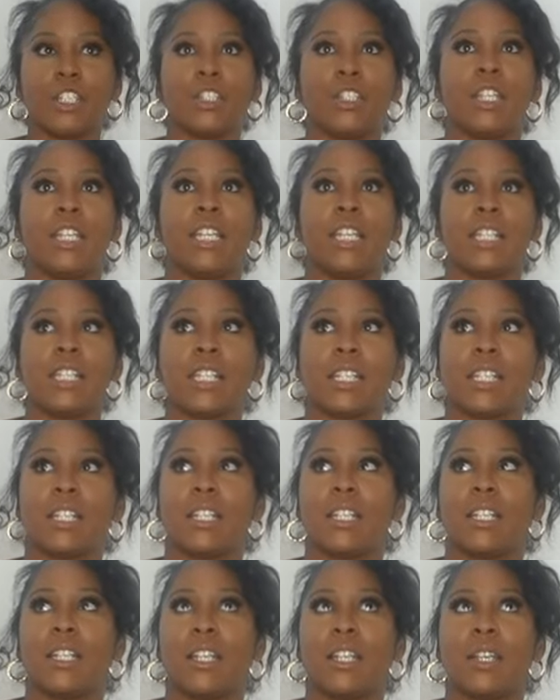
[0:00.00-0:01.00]
it's
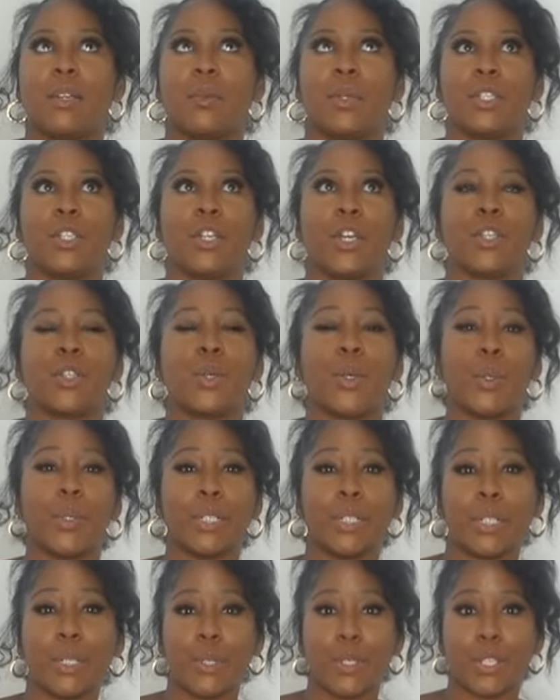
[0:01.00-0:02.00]
when you go to
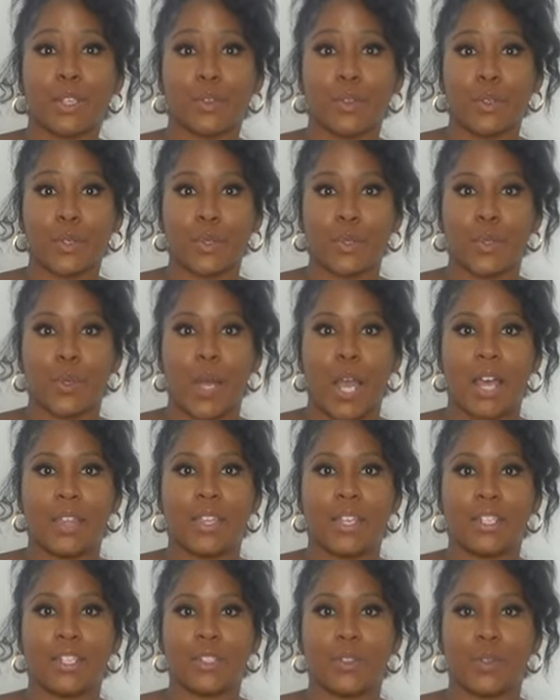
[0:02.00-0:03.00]
all-inclusive resort and
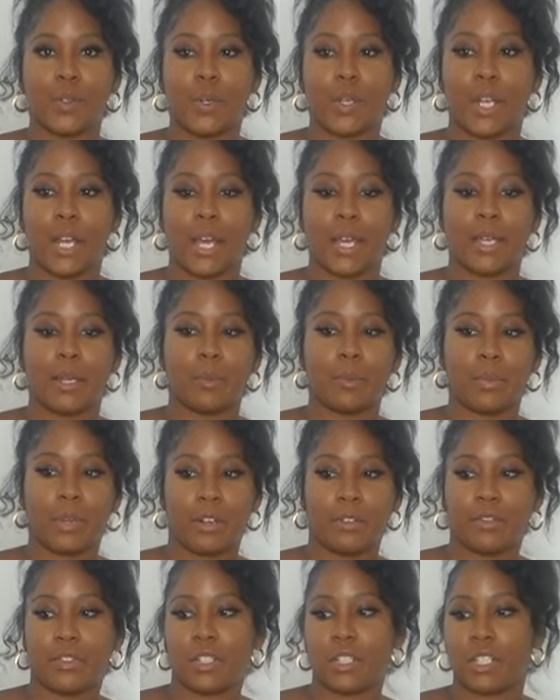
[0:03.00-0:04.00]
then you've got like
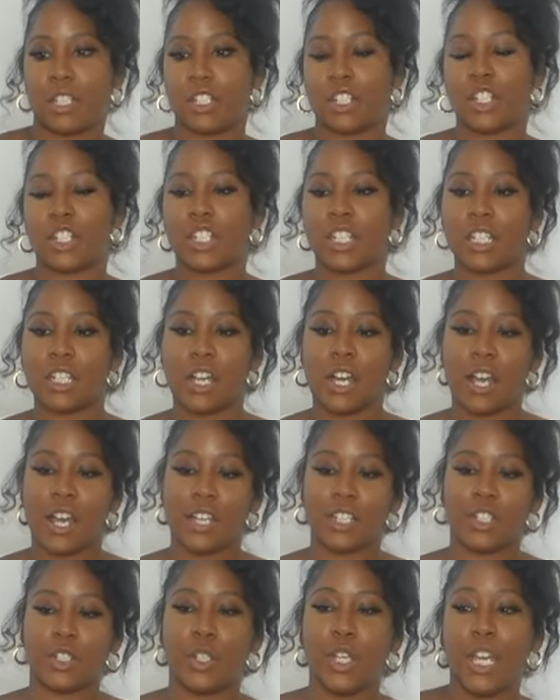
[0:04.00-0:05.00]
breakfast, lunch, dinner,
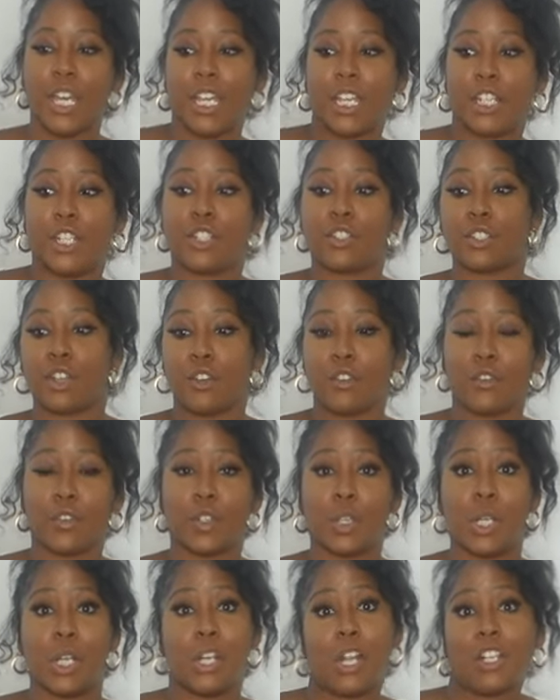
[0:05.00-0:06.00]
and you need to go for
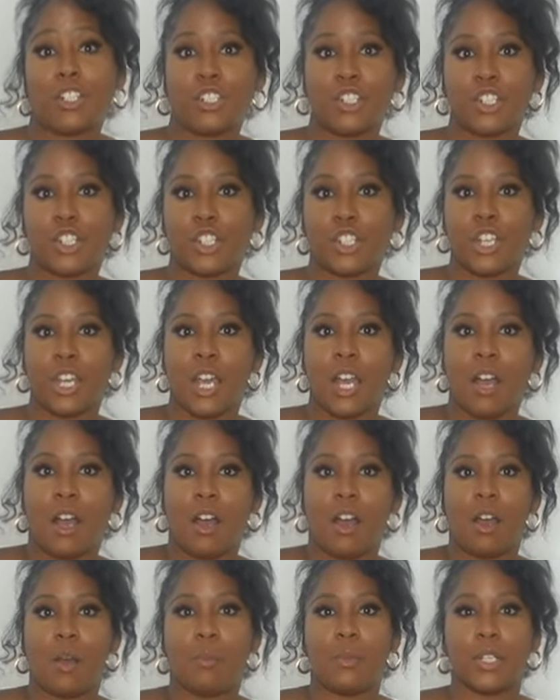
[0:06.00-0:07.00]
your lunch,
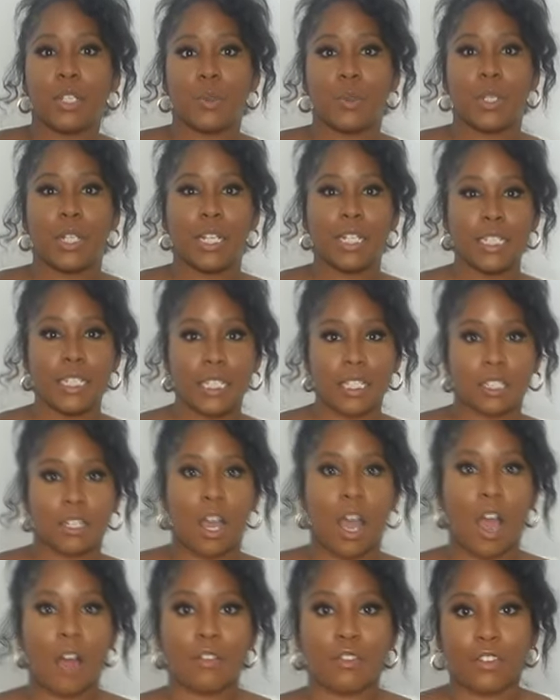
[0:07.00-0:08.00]
but you want to at least
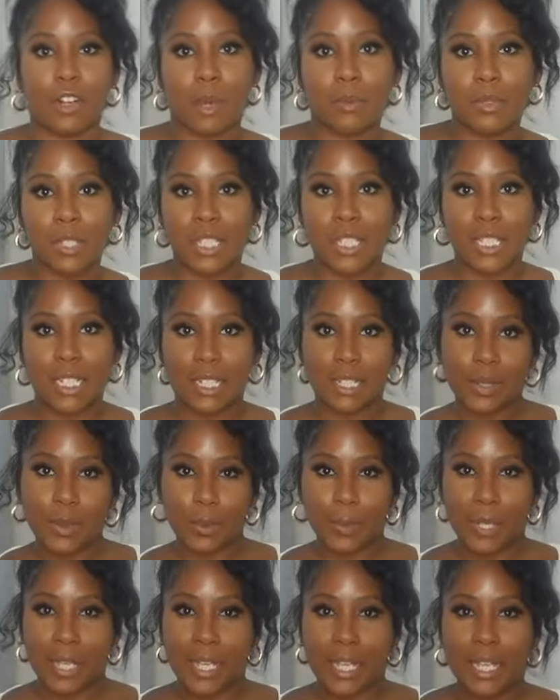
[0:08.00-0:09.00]
cover up just a little
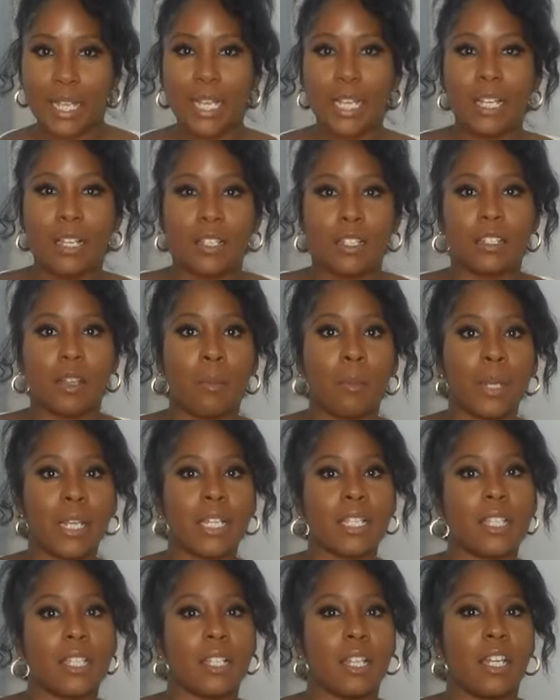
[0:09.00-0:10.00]
bit. Some
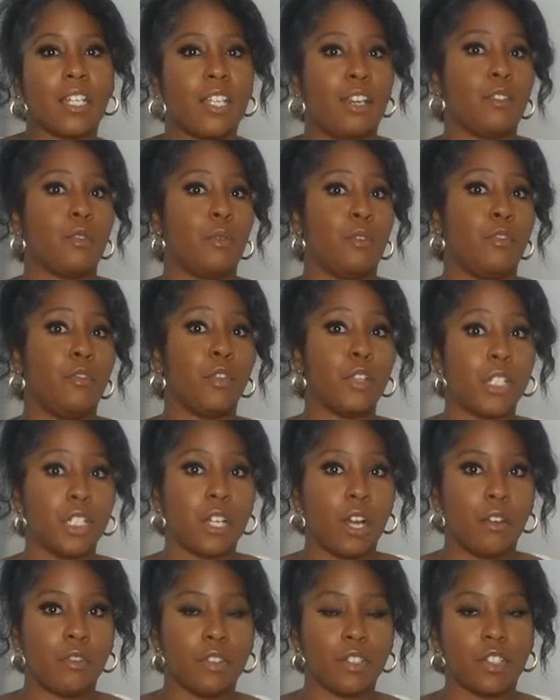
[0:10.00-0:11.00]
places are like you have to be fully
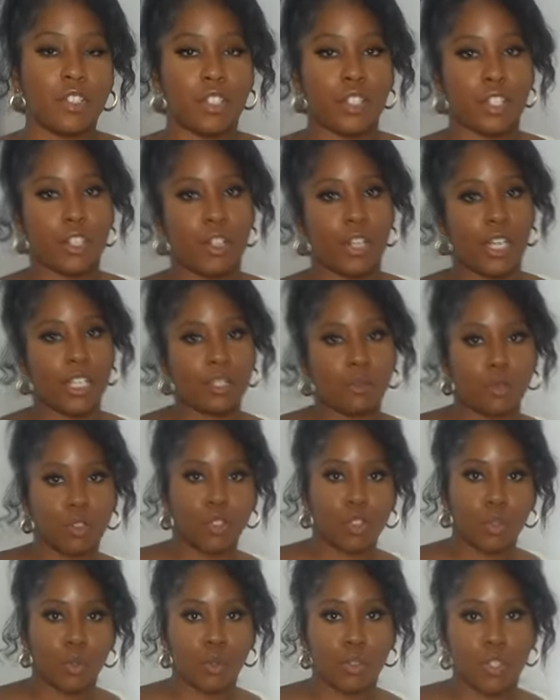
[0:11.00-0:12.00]
covered, so you know, like some
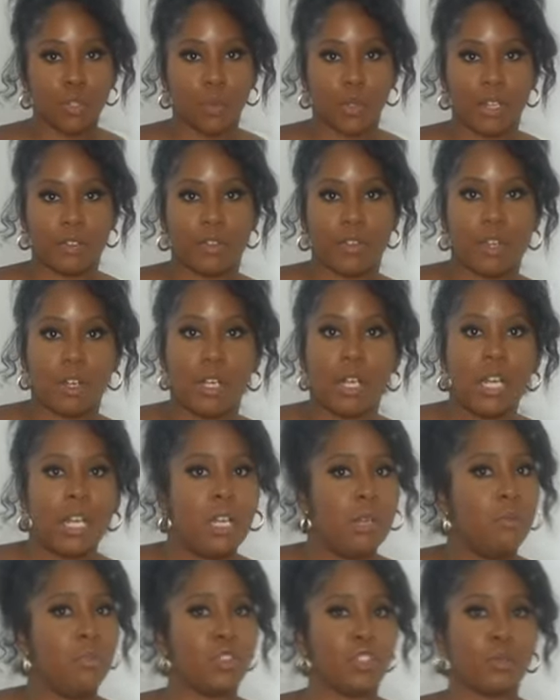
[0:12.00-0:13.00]
shorts or whatever,
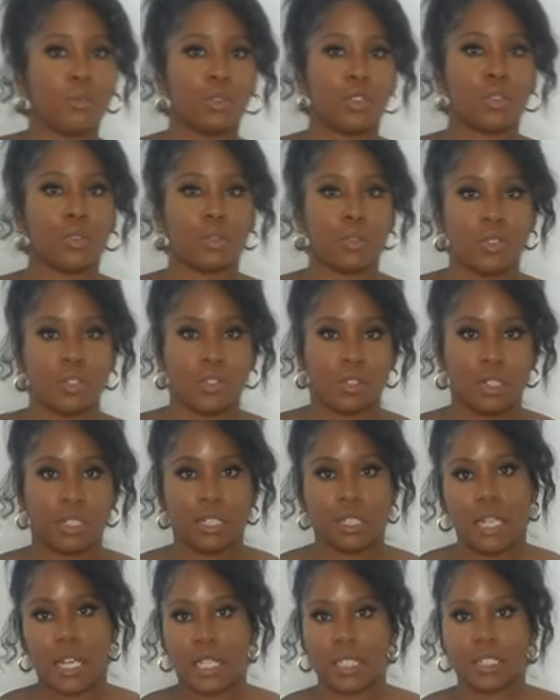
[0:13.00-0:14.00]
put some shorts
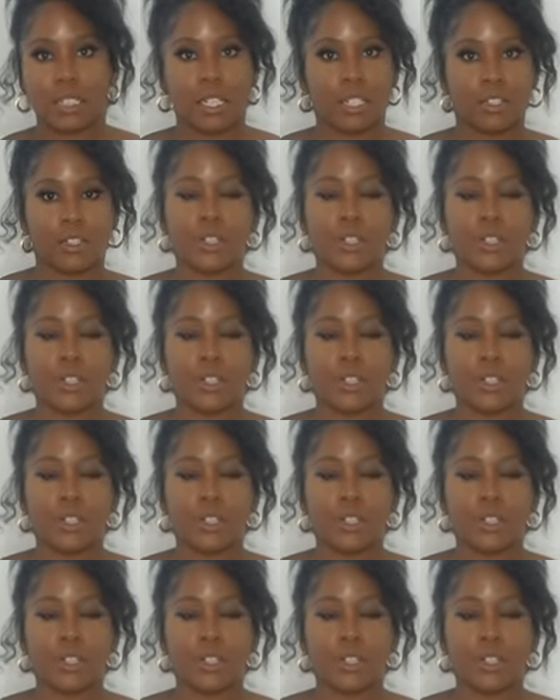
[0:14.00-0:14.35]
on and